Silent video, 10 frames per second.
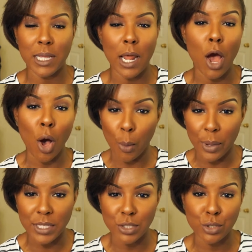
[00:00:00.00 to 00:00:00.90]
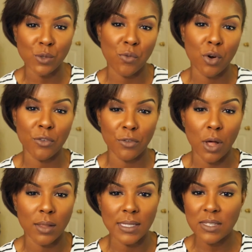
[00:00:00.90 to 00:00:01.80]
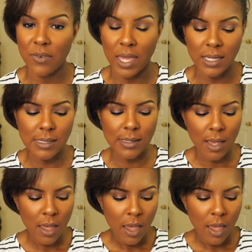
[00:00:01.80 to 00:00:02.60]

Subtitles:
that I always use for a flawless face.